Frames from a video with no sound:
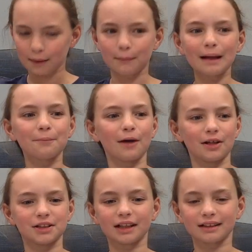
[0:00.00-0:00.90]
My
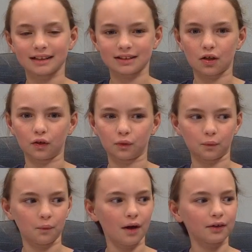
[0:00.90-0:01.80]
project is called
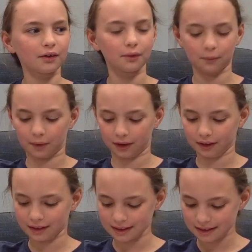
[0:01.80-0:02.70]
Water
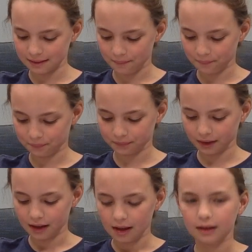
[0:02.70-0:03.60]
Works.
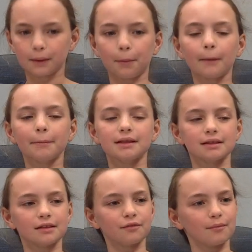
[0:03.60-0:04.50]
The
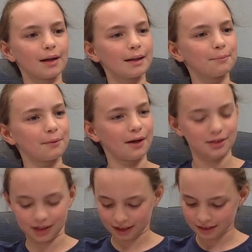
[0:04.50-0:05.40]
purpose of my
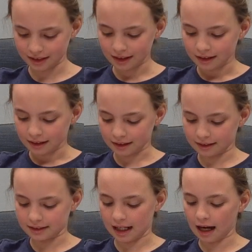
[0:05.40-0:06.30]
project
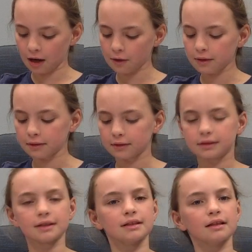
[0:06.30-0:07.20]
is how
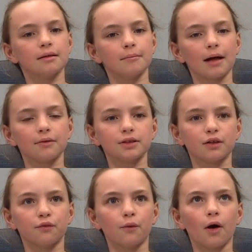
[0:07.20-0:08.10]
does the amount
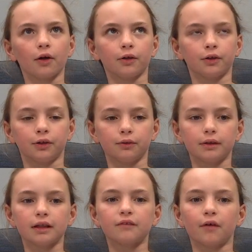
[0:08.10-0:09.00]
of water you
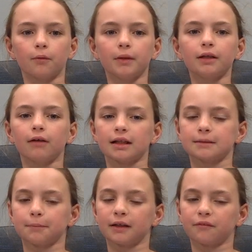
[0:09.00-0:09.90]
give a
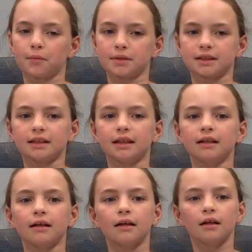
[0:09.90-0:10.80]
wheatgrass plant from a
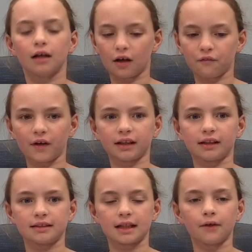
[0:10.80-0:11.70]
seed affect
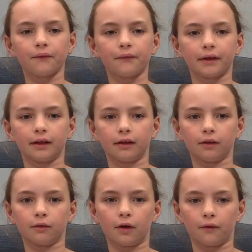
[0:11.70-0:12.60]
its health
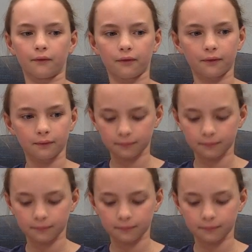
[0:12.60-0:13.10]
and growth?